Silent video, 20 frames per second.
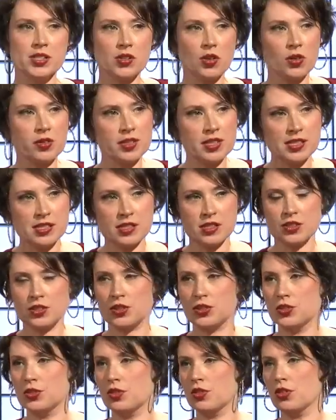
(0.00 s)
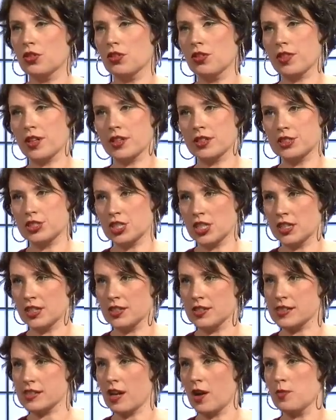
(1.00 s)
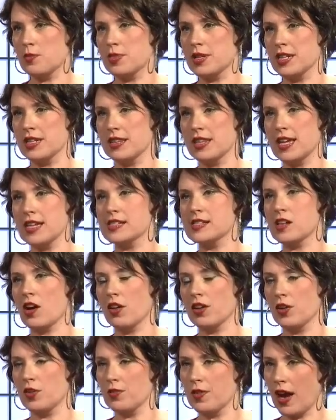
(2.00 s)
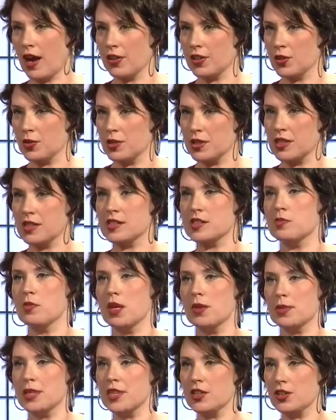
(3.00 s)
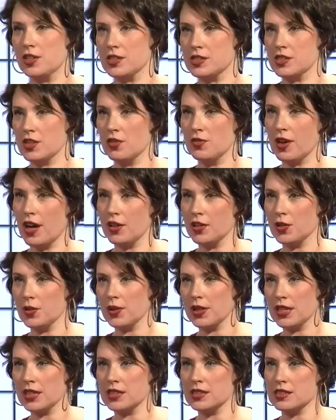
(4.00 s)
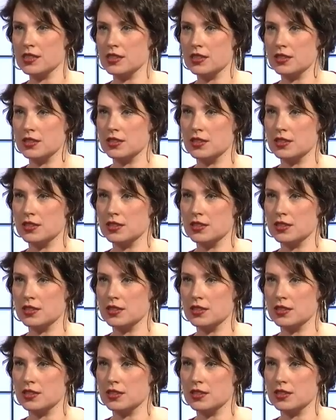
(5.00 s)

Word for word: sold this to Google. They're a genius company. They saw no value in this. Maybe there is no value in it.